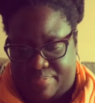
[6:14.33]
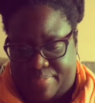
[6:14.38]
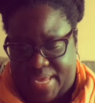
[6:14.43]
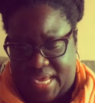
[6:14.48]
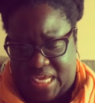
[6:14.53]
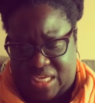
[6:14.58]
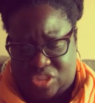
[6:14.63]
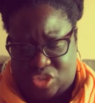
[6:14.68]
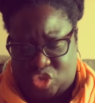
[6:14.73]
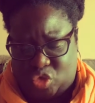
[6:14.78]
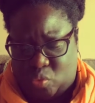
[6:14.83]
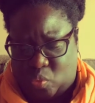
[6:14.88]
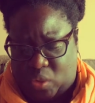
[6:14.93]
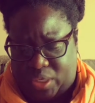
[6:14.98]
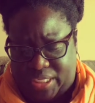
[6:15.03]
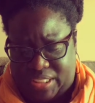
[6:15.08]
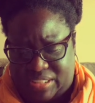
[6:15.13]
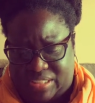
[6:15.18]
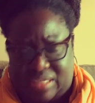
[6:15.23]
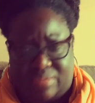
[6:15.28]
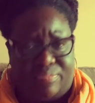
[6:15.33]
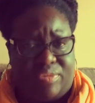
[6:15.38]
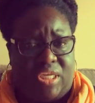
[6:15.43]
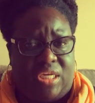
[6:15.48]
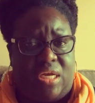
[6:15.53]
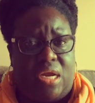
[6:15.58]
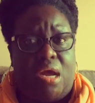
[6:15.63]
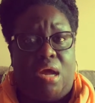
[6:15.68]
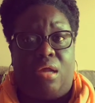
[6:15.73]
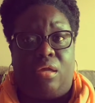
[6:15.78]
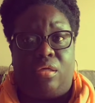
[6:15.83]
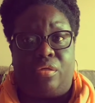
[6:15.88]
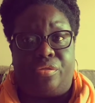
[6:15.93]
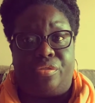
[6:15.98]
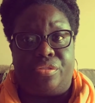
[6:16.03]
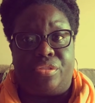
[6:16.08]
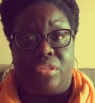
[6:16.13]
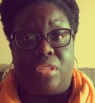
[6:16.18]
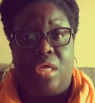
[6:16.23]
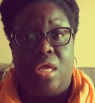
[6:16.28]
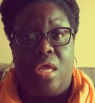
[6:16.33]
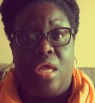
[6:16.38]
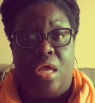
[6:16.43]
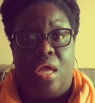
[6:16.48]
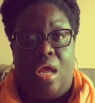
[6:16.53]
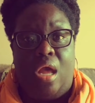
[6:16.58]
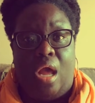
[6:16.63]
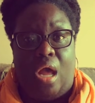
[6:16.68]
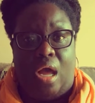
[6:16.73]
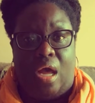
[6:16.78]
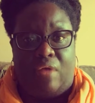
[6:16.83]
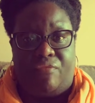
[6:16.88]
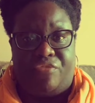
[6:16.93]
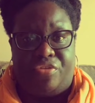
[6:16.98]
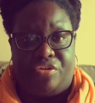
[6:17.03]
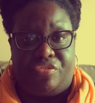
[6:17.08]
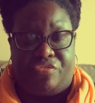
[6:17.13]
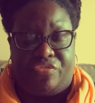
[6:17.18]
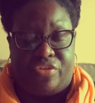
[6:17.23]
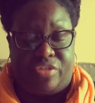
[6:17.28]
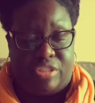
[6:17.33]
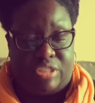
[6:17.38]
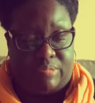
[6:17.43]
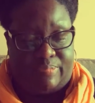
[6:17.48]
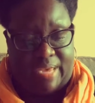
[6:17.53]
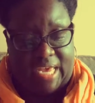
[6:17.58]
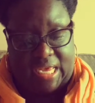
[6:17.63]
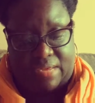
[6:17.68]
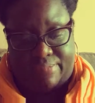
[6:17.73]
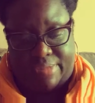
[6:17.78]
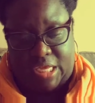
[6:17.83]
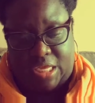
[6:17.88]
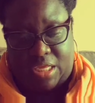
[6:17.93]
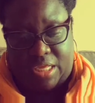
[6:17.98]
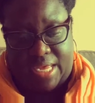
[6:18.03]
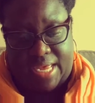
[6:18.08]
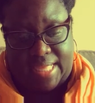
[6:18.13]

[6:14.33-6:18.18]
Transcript: paid $20-something for the first payment,